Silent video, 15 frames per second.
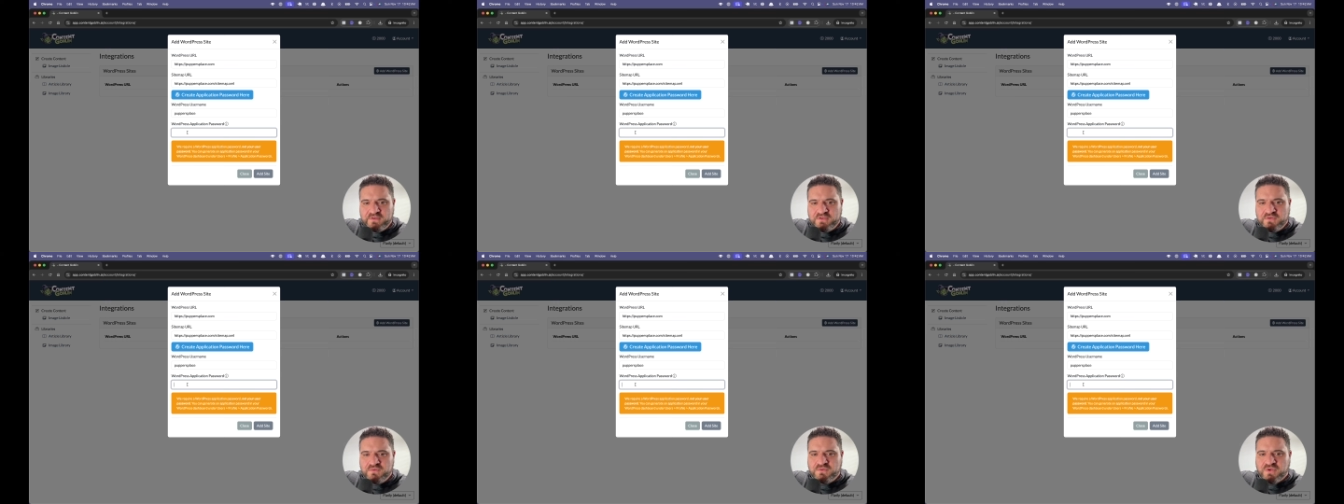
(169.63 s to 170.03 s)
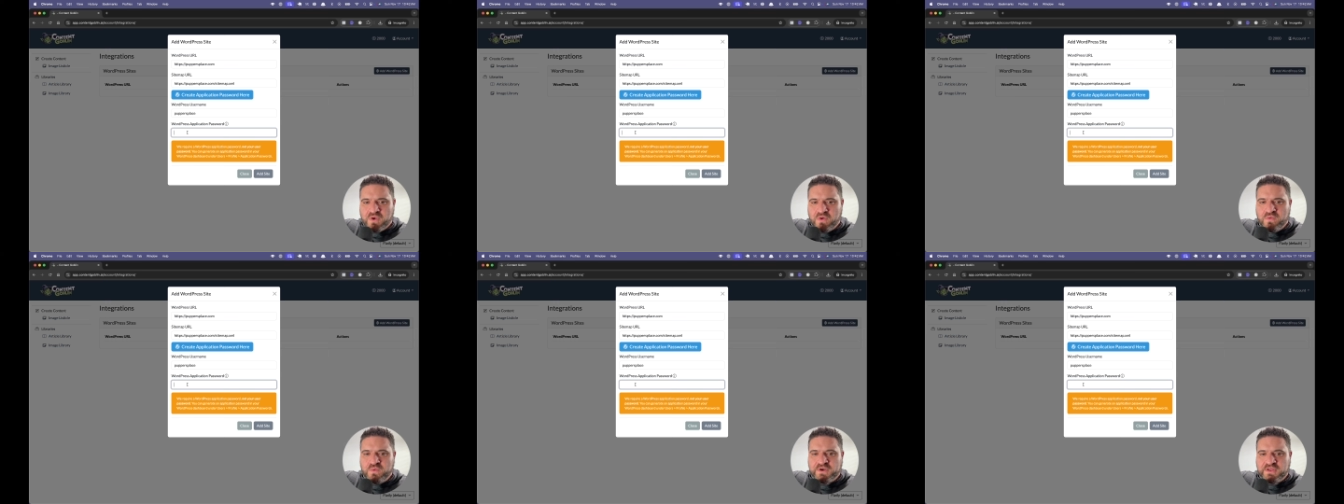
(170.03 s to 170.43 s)
you
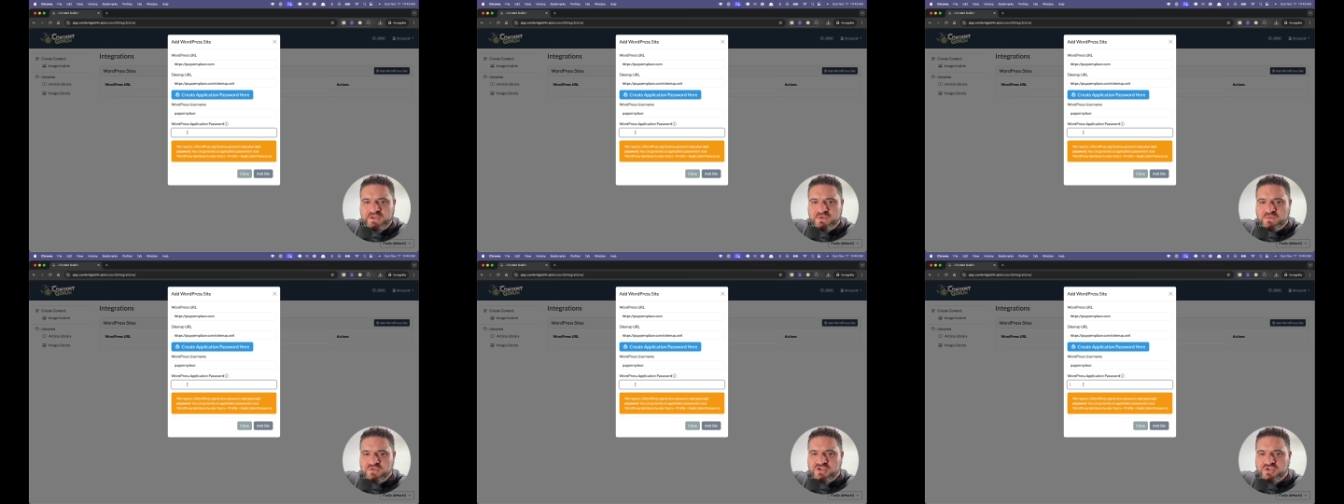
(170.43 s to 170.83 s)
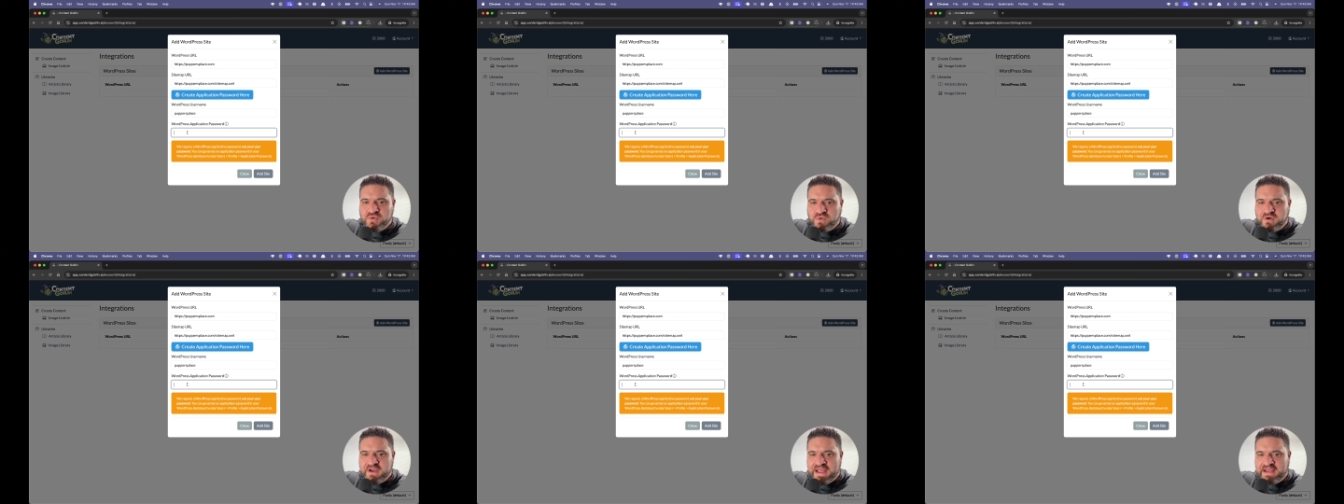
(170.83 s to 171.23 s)
don't want to use
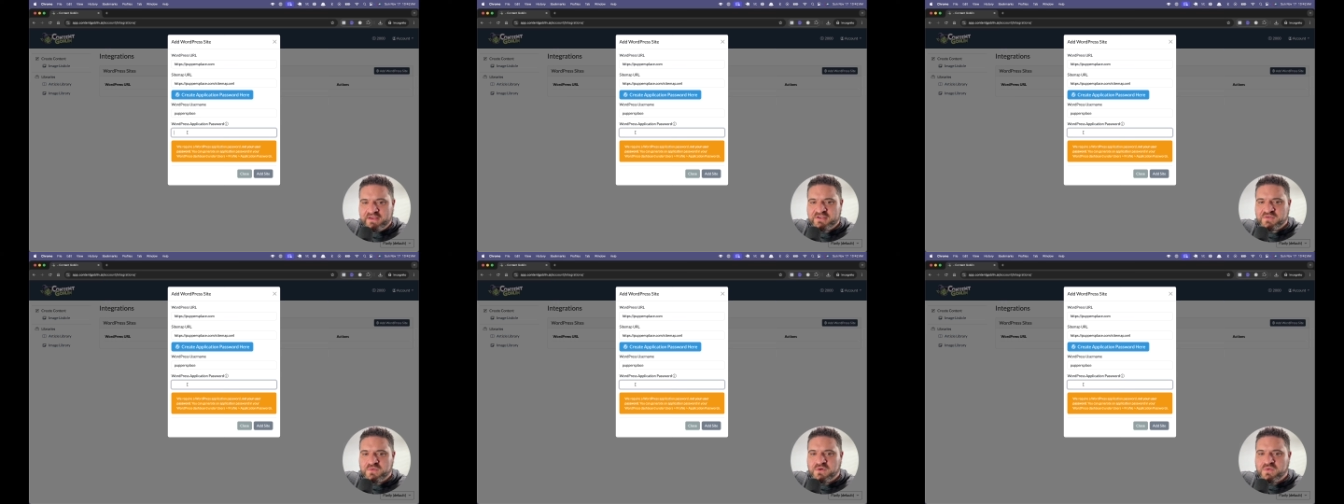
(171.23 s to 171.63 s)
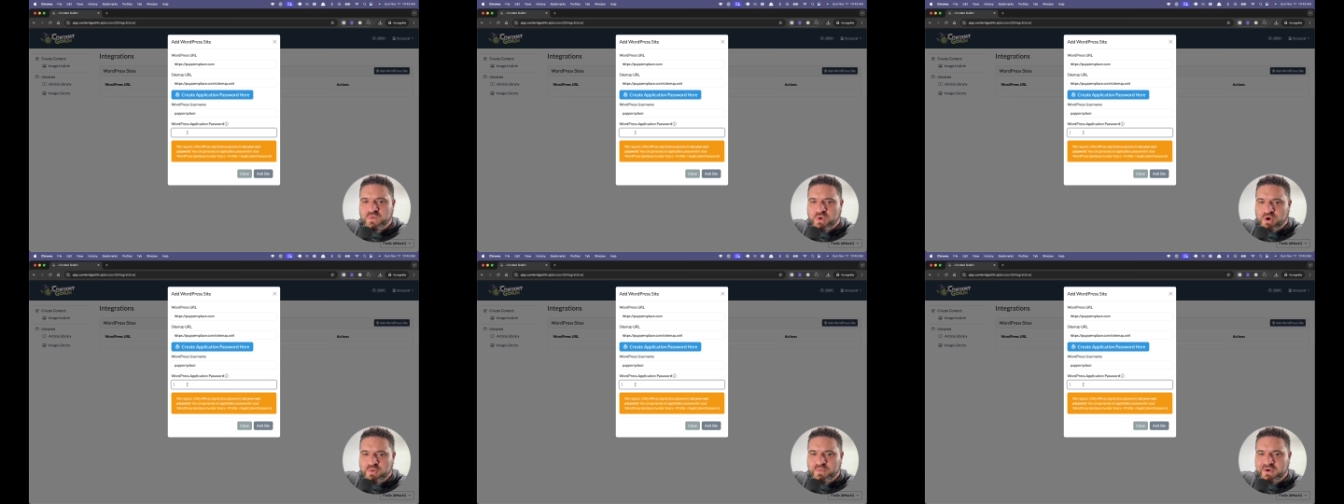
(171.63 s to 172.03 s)
your actual
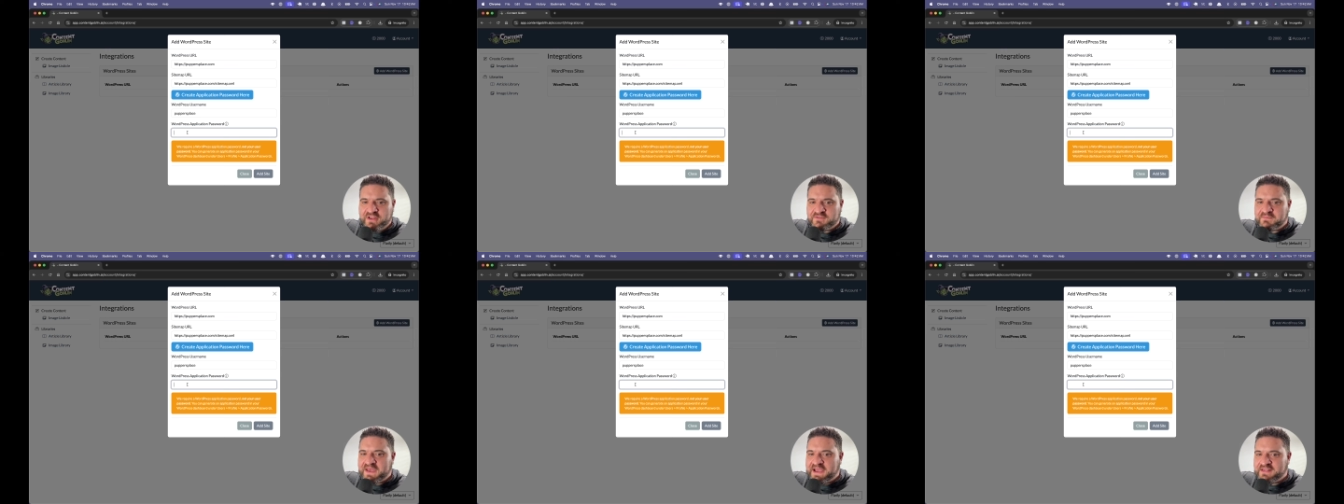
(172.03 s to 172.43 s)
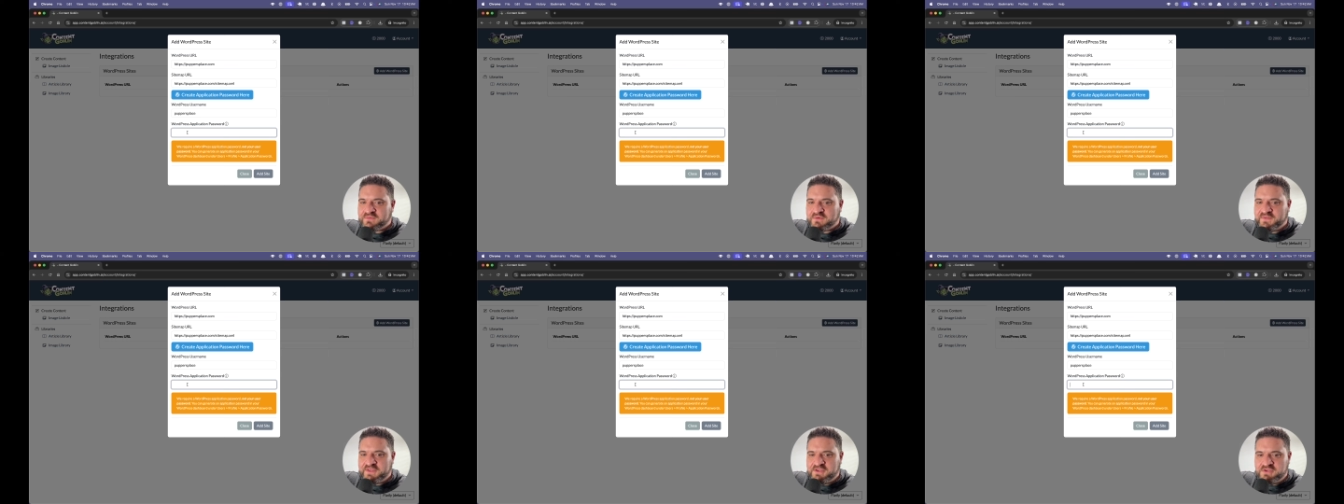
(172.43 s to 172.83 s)
WordPress
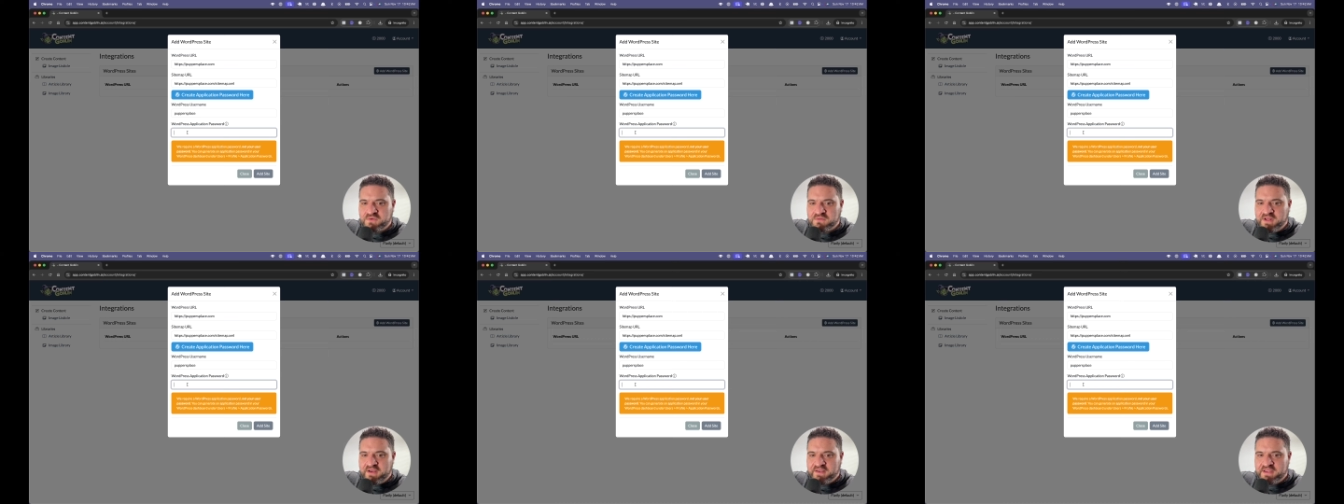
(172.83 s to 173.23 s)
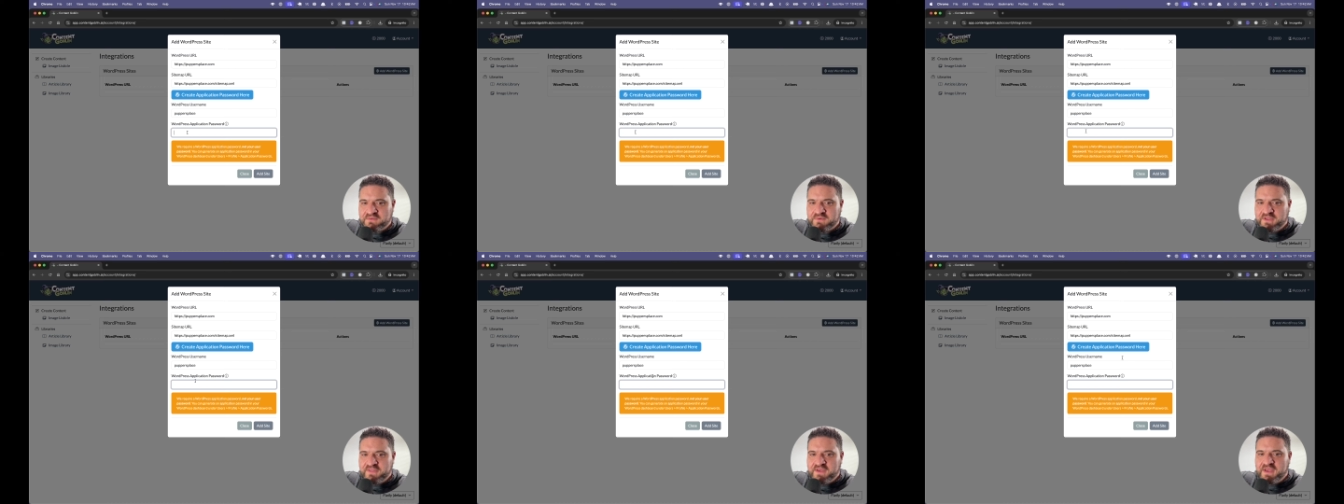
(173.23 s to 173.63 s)
password that you log in
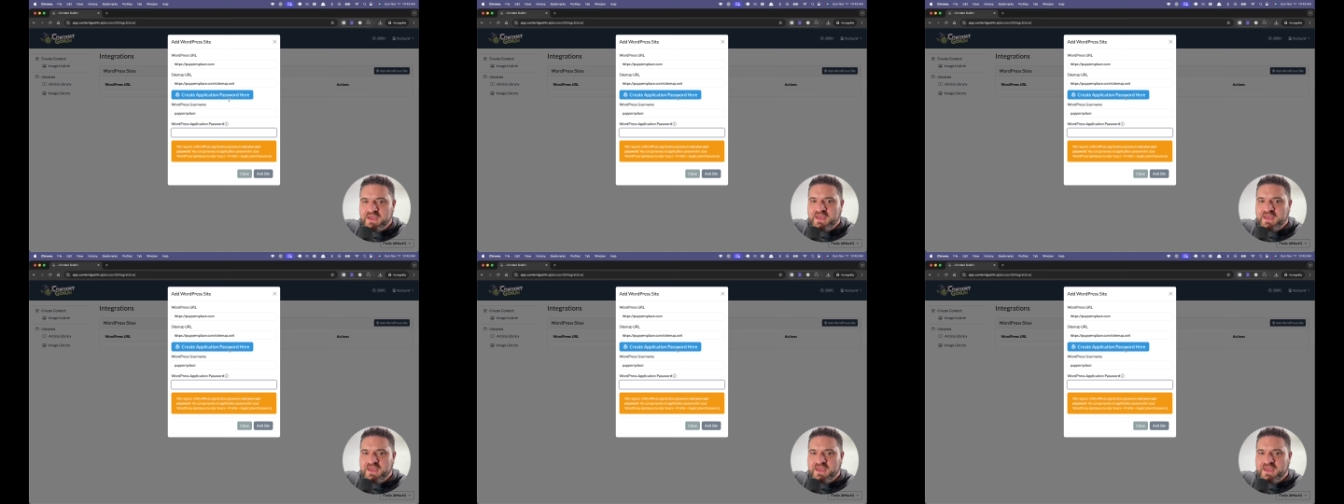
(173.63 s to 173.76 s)
with.